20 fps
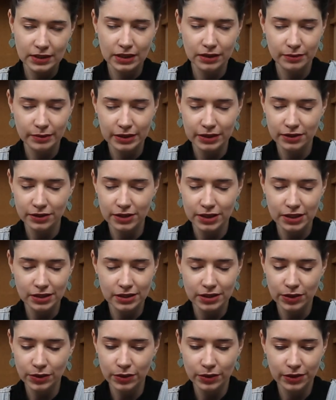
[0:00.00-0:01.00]
Oh my gosh,
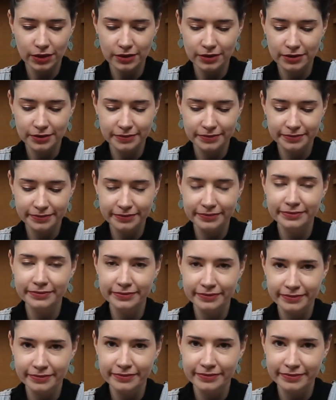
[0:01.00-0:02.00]
it's so
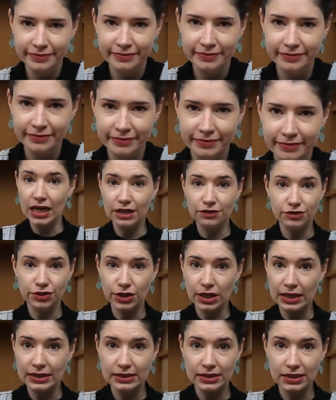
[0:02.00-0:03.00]
good. If
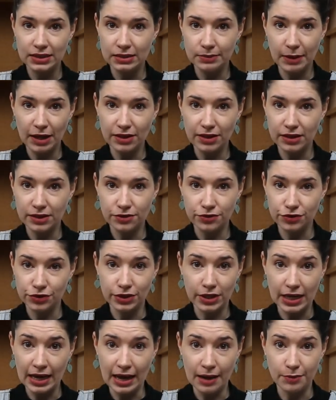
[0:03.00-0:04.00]
you guys could smell this through
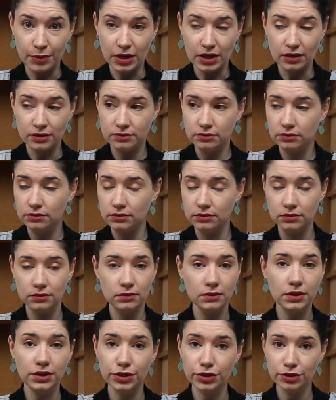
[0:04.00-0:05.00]
the camera,
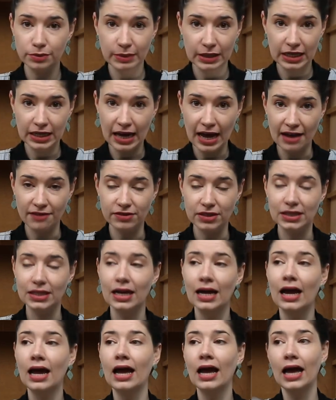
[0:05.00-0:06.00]
you'd be in heaven.
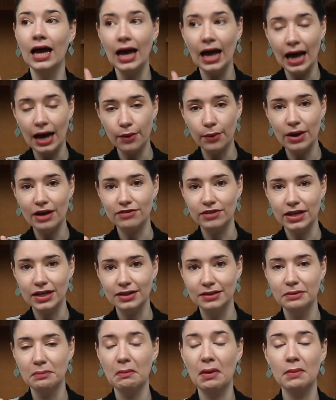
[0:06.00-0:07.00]

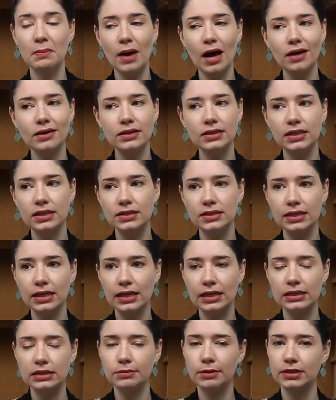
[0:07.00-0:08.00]
However, my partner does
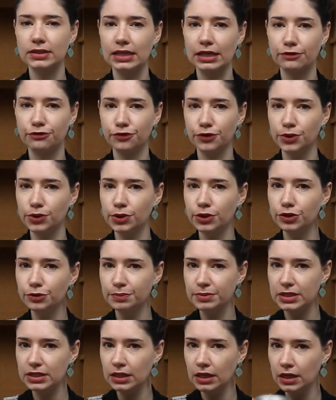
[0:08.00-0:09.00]
think it smells like Fruit
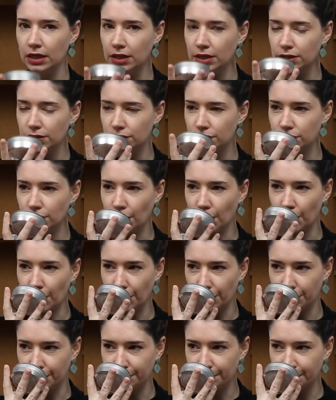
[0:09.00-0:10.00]
Loops,
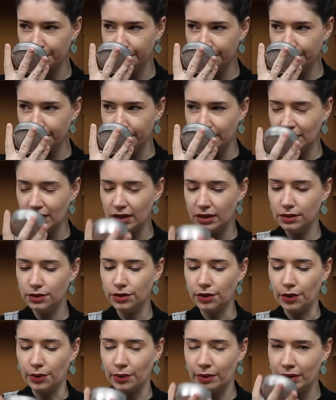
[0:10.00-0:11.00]
so, you
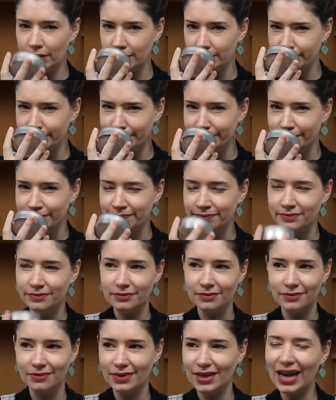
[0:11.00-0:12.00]
know,
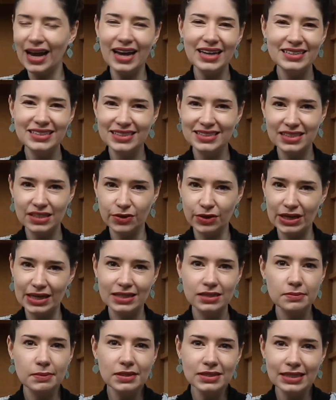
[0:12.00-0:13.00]
I disagree.
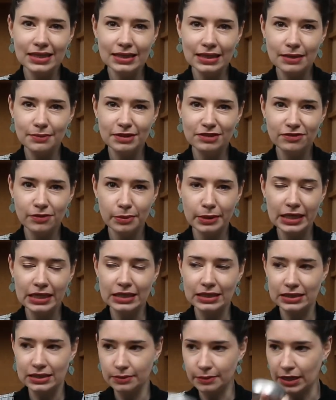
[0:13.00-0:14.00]
It smells like lemon
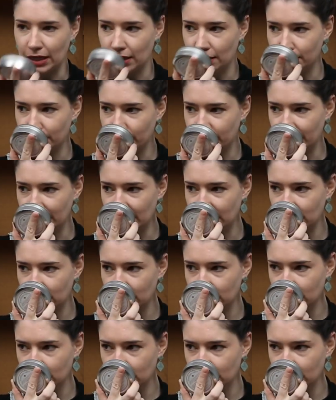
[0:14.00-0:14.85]
verbena to me, but